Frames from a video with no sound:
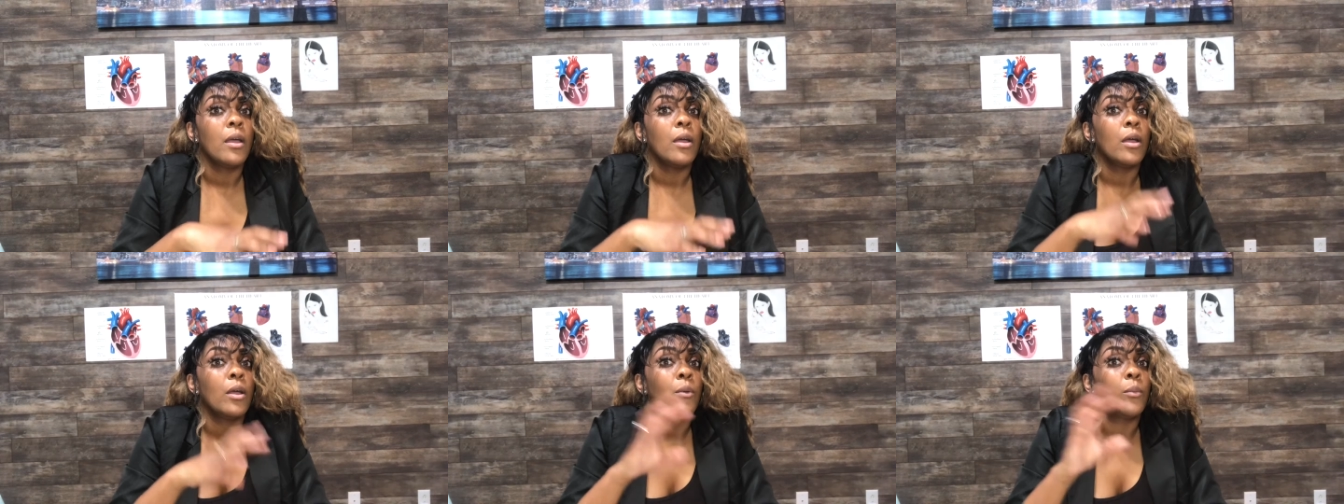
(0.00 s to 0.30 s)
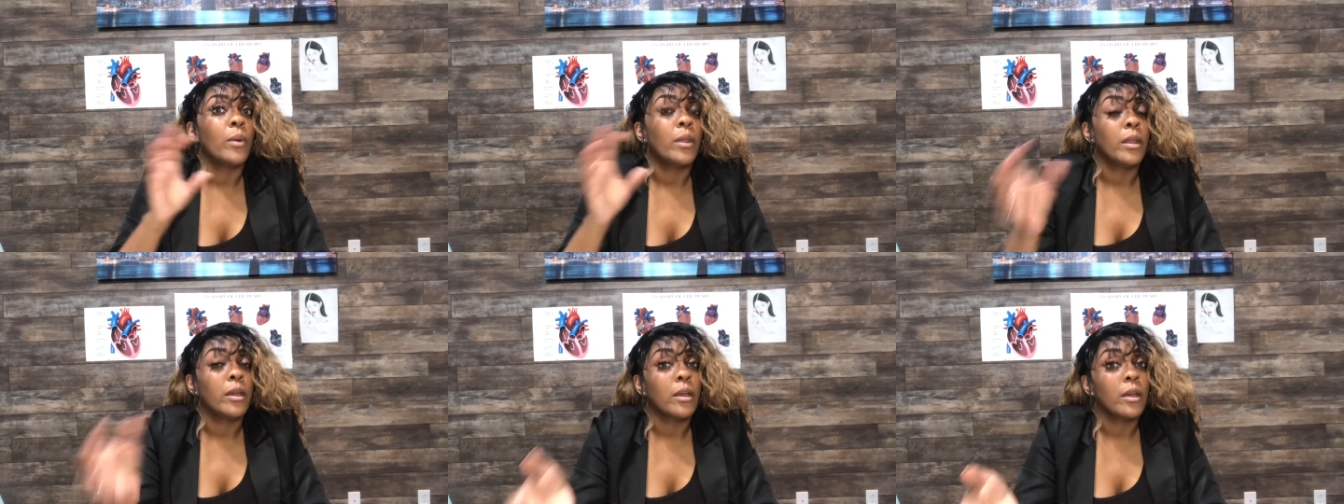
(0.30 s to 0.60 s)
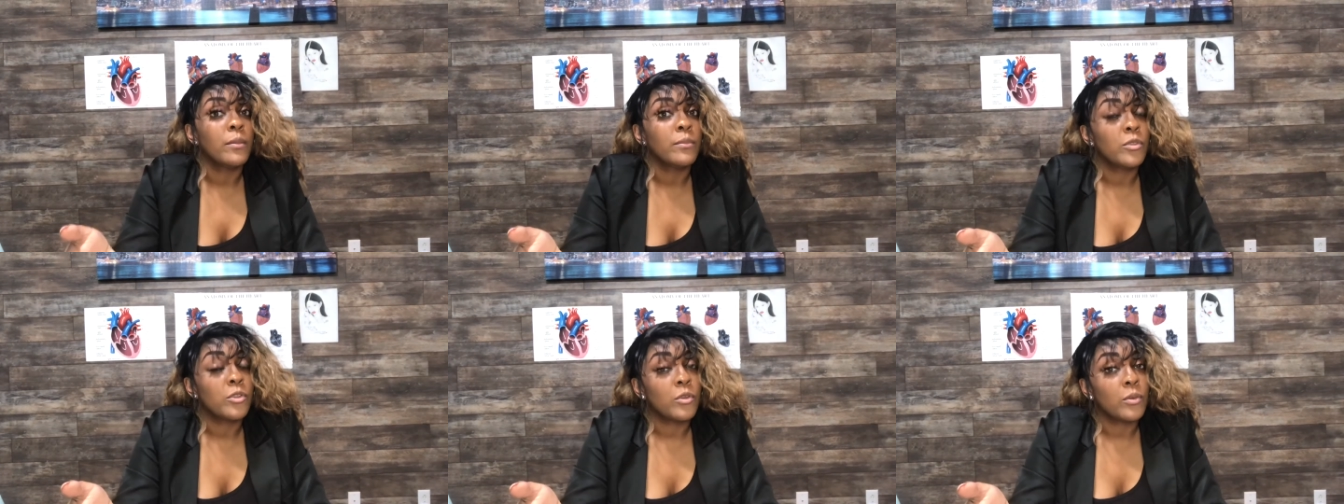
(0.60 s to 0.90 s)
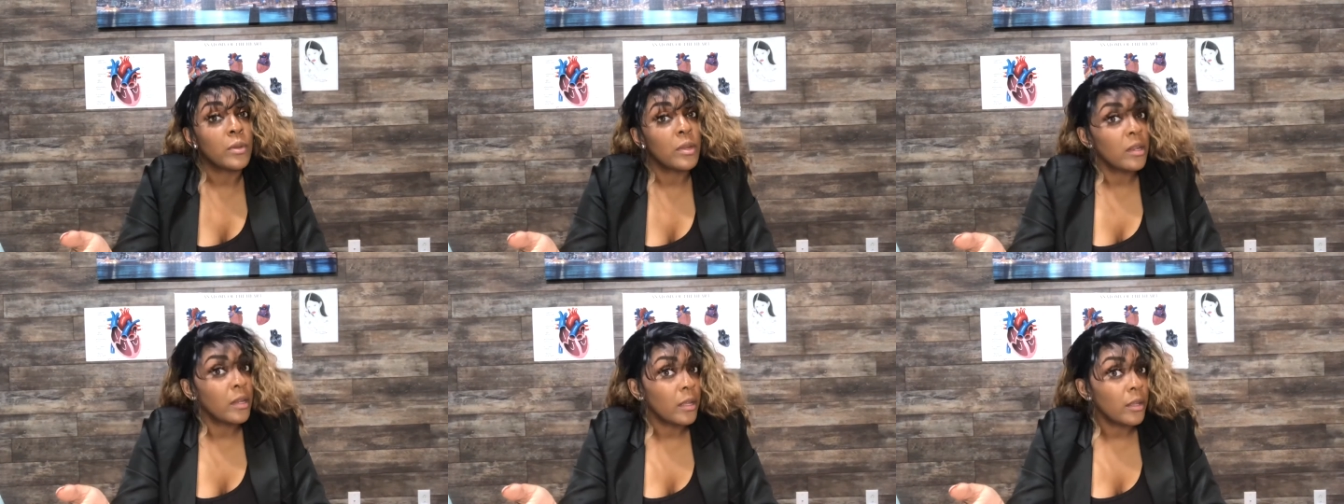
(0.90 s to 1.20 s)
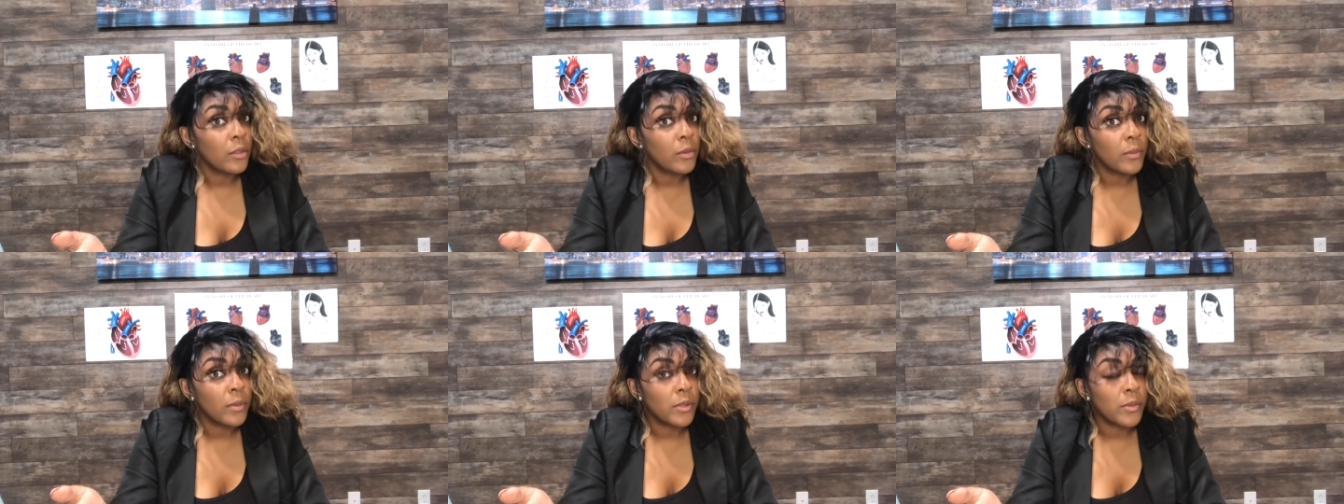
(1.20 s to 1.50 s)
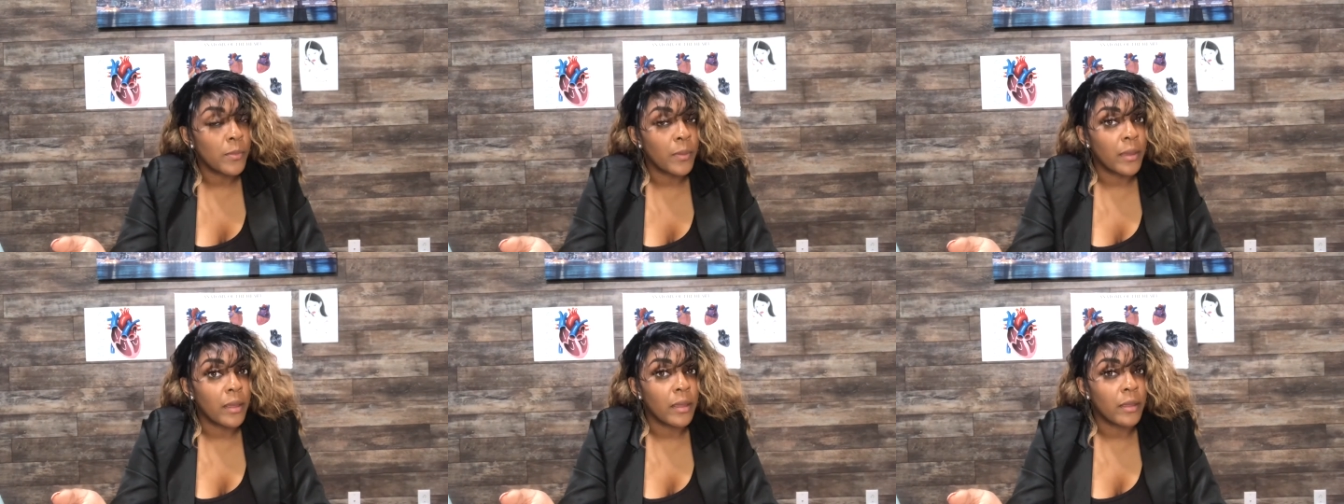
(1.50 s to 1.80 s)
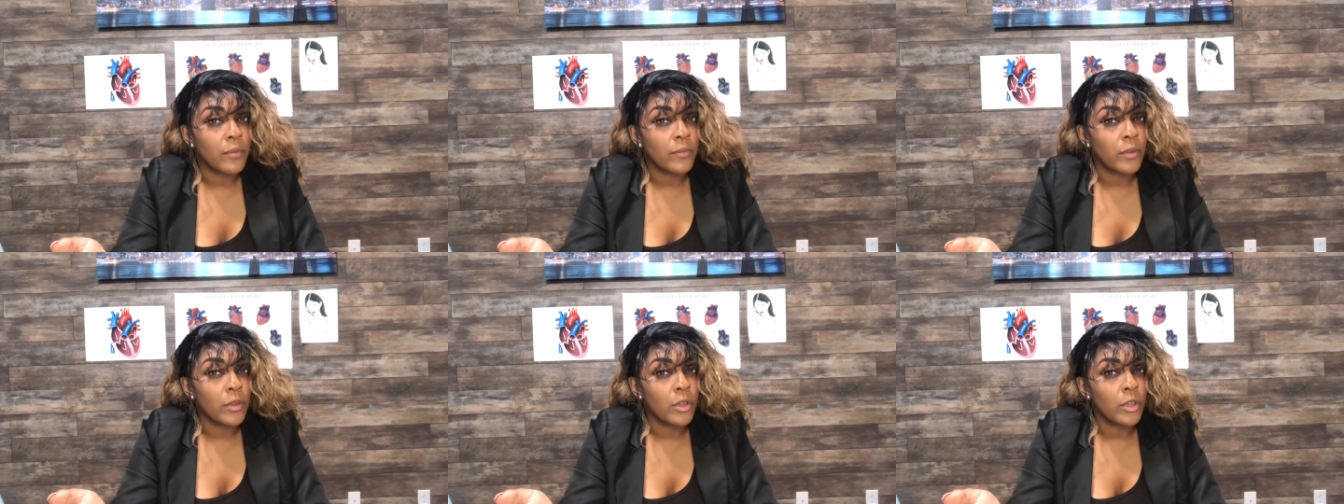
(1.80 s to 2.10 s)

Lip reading: When it comes to continuous wave,